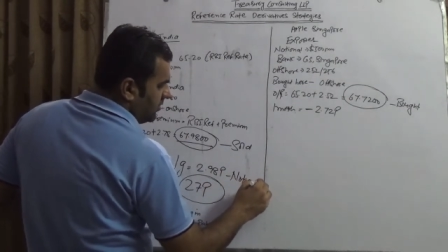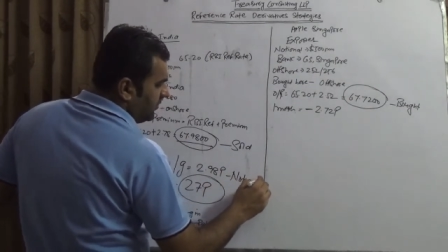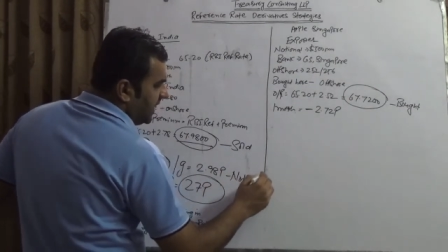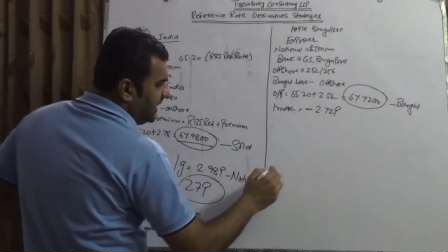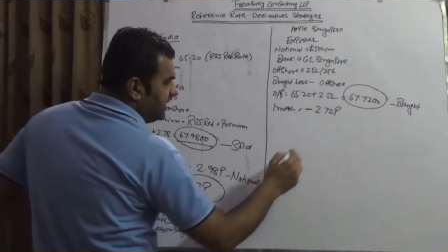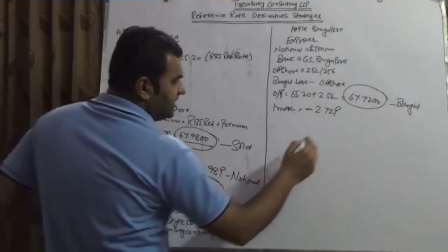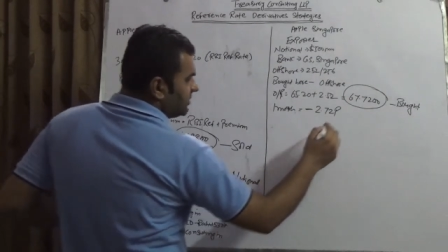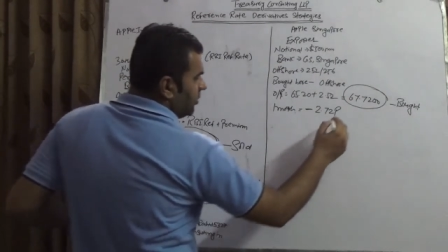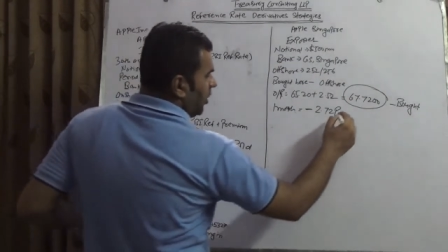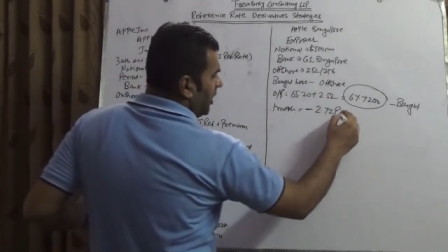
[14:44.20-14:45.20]
while
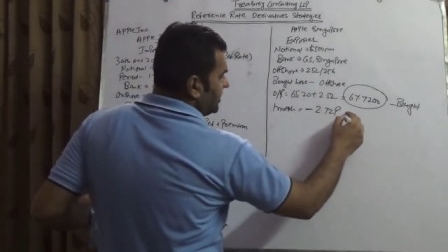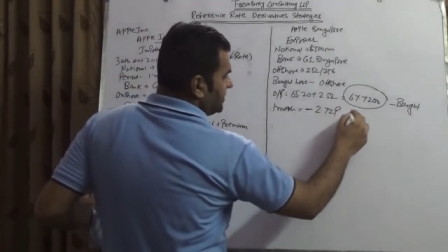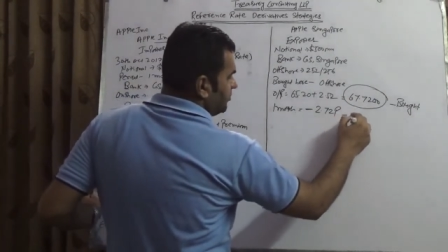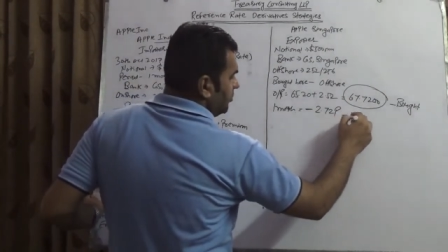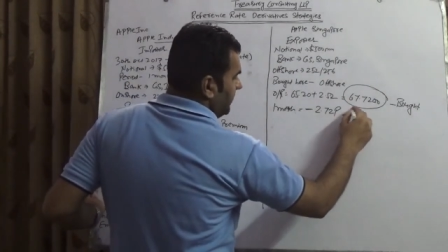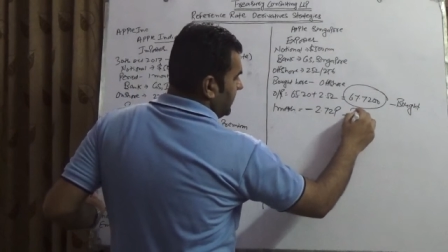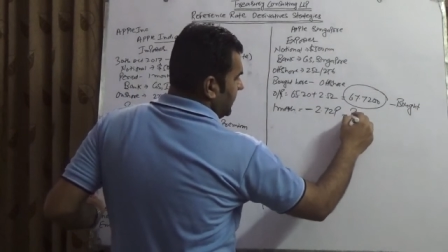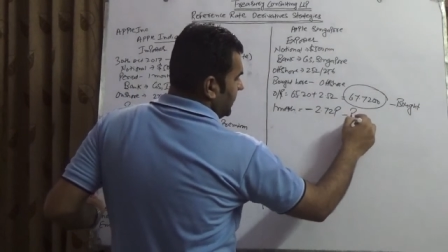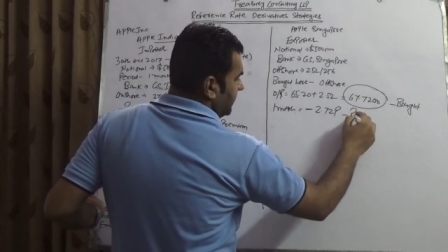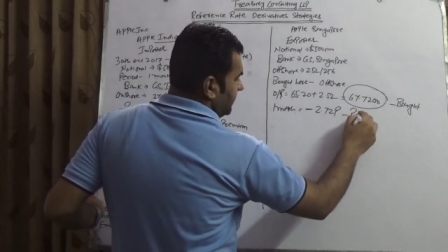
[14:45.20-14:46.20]
this loss would be
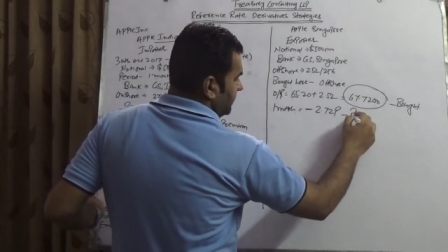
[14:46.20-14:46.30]
real.